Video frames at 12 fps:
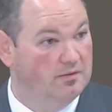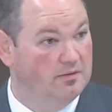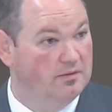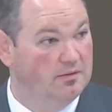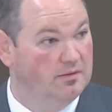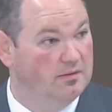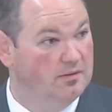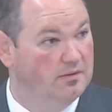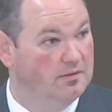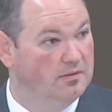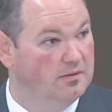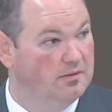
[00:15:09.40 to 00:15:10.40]

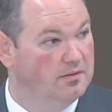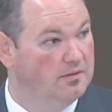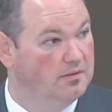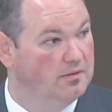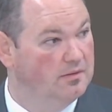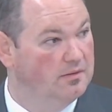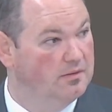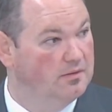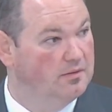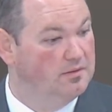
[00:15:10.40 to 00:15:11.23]
[no speech]